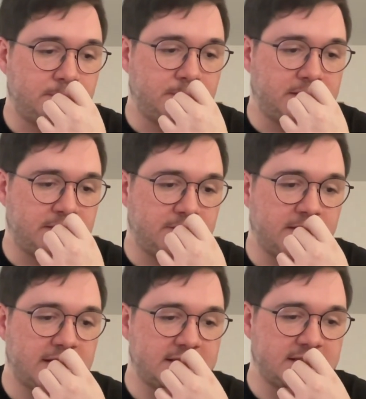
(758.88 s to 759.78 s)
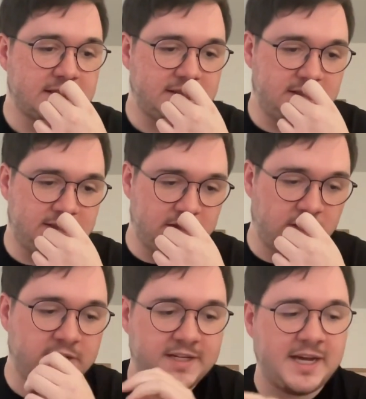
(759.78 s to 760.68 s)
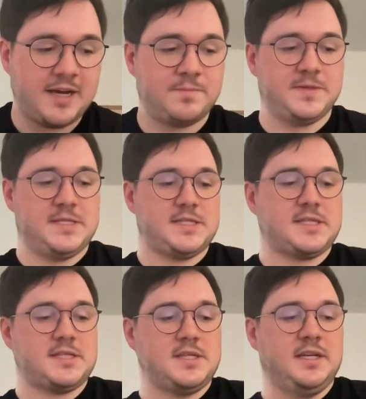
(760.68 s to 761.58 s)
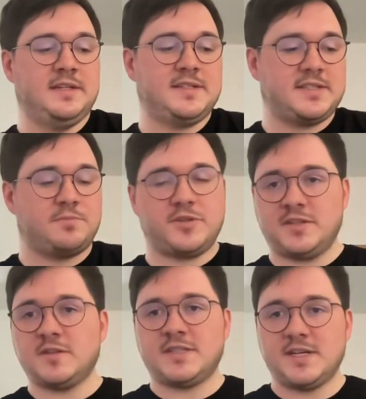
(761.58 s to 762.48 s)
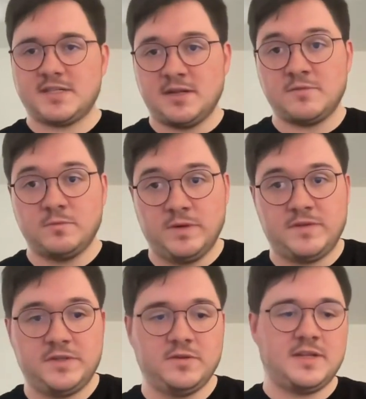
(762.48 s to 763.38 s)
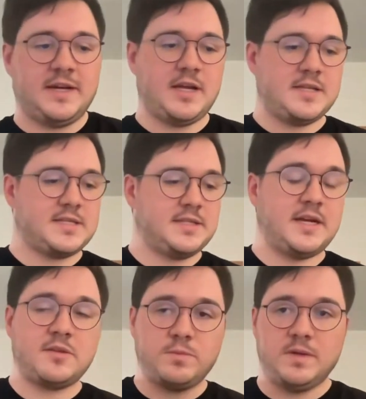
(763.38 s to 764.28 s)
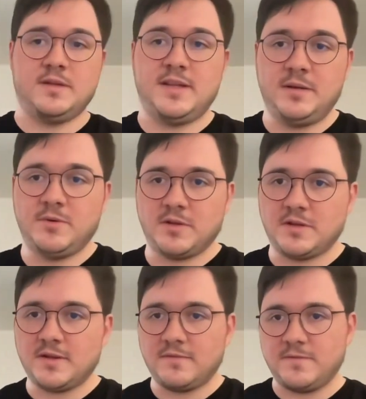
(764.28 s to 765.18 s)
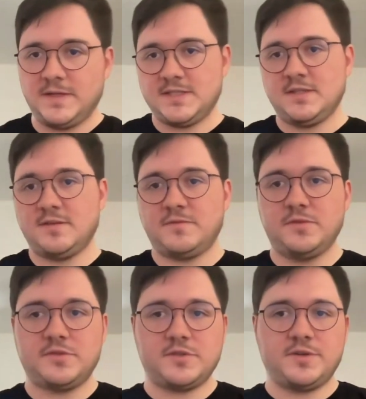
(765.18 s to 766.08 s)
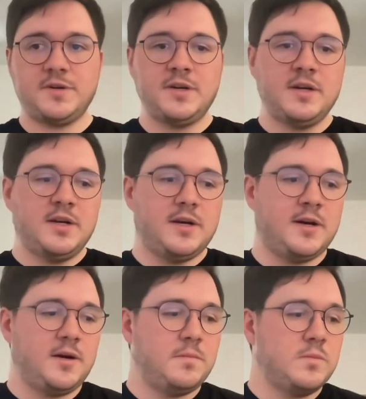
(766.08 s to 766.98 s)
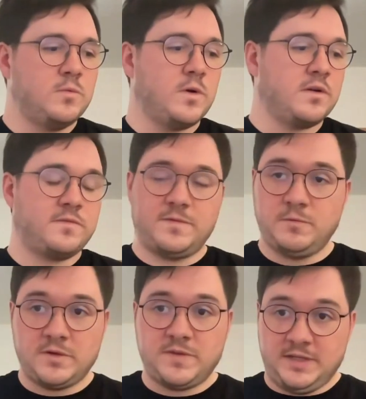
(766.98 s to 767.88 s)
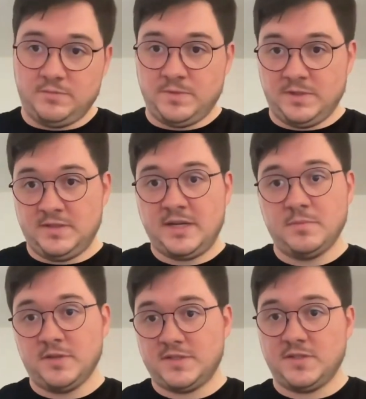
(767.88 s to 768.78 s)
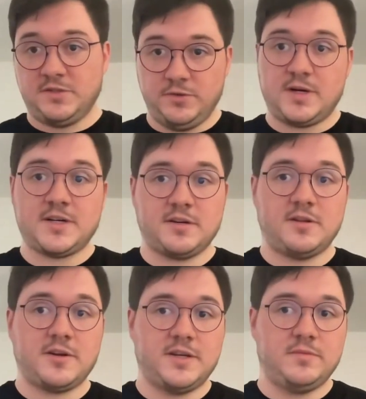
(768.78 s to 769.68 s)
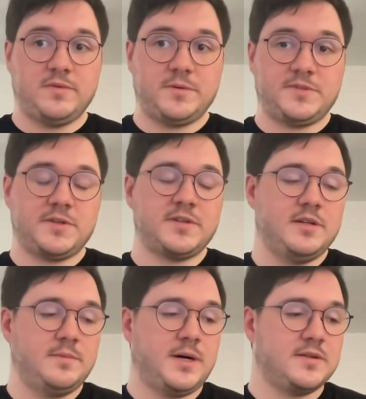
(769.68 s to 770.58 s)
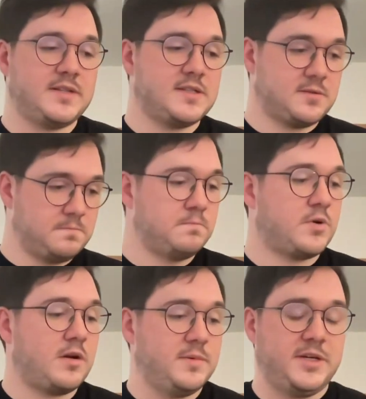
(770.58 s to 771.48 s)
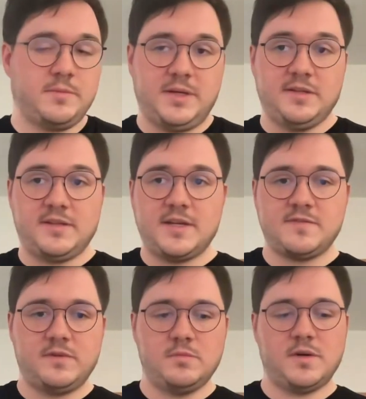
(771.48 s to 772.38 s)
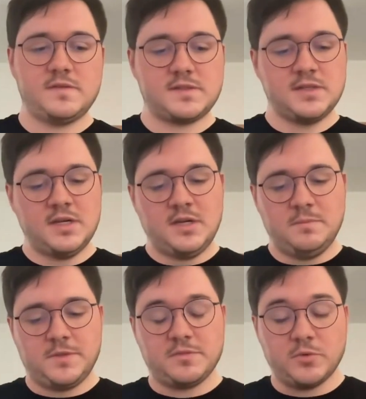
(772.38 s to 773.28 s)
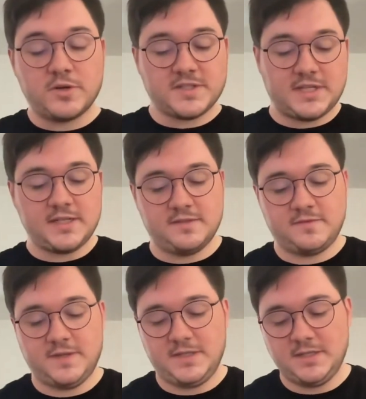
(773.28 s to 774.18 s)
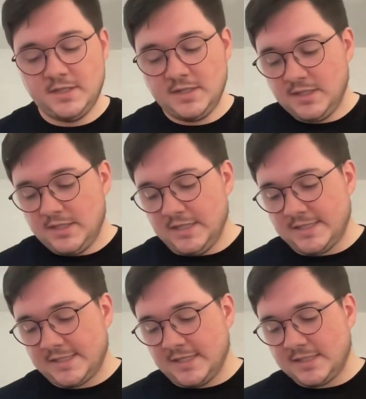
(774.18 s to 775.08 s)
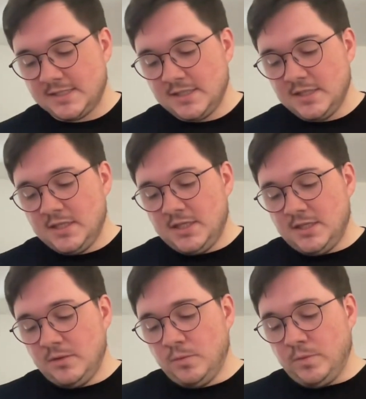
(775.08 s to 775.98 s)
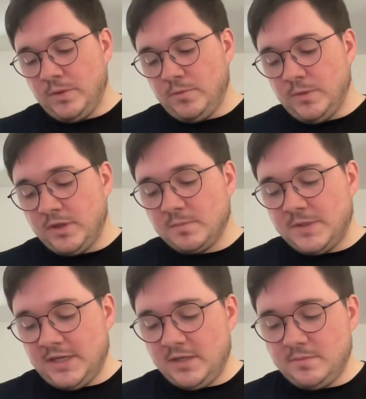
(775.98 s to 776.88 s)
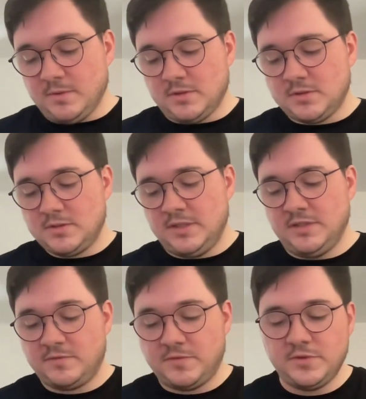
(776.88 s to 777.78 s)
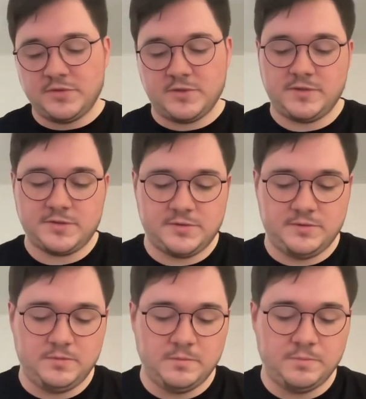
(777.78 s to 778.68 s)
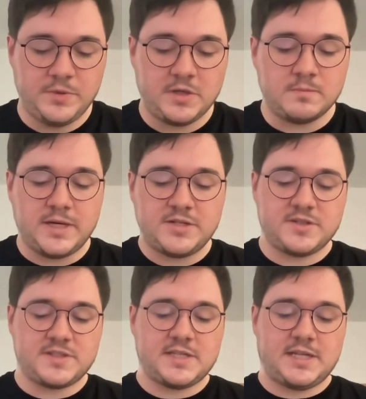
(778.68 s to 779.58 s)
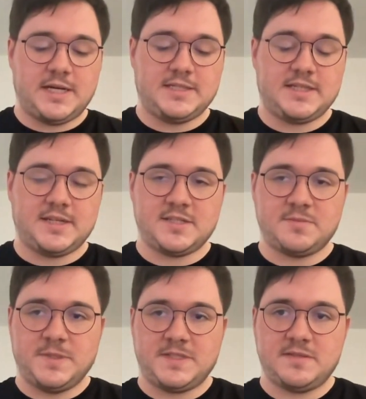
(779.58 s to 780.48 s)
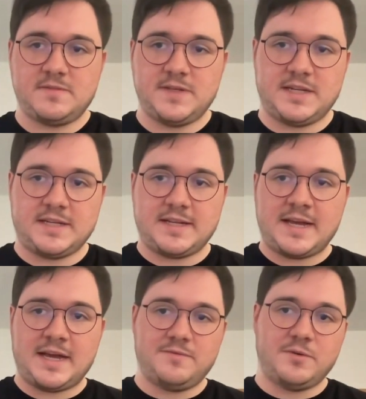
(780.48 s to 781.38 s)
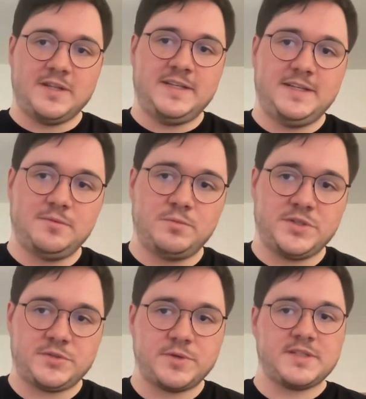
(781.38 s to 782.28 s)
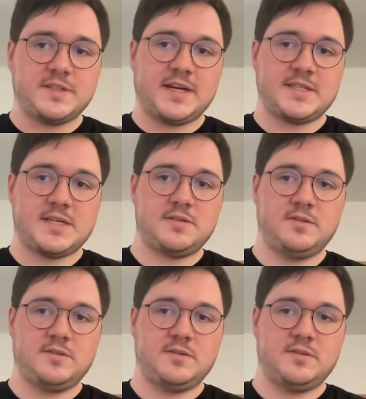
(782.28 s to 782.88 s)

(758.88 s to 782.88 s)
but the fact that the login happens in a separate context, not within your clients, that will enable a lot of things in the future. One thing it will enable is the QR code login we were talking about. That's probably coming in the next few months. But the more exciting thing is that we will be able in the future to build matrix clients that are specific and that have only restricted access